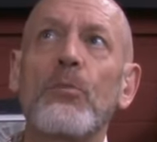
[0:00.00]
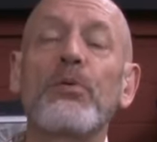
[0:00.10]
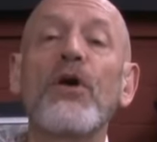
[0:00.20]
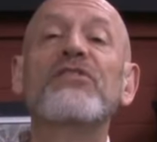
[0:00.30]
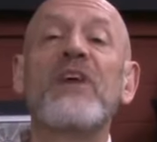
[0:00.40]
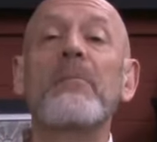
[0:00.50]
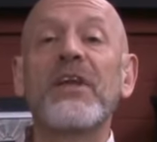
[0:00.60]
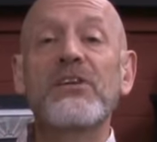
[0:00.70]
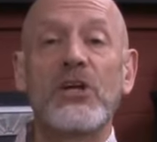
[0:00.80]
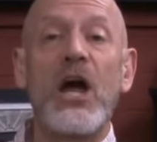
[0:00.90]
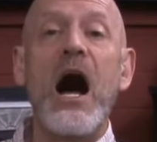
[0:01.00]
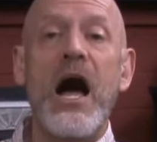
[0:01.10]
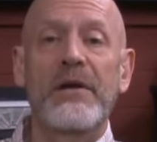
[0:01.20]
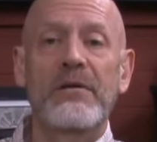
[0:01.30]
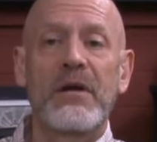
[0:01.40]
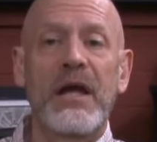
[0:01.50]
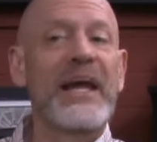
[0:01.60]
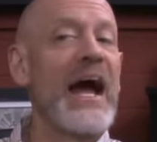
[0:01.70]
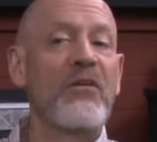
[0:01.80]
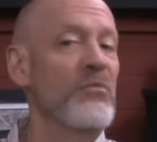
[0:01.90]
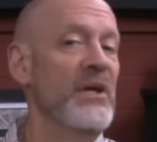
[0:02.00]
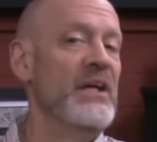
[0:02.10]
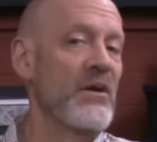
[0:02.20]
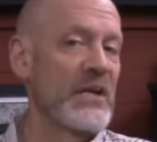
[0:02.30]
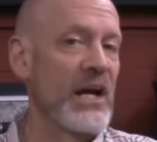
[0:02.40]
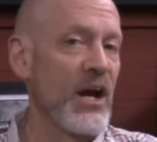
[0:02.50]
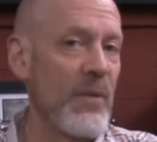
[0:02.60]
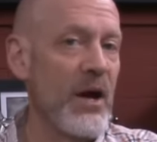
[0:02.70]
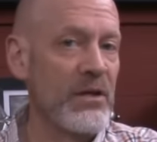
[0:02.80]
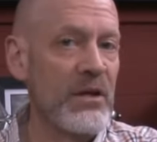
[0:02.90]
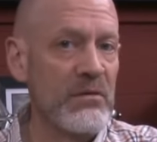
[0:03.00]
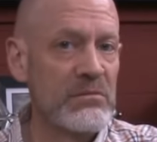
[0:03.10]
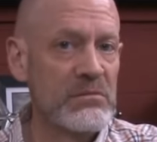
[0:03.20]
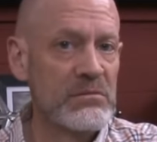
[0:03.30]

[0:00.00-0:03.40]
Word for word: prove something to God, and I really don't care about you.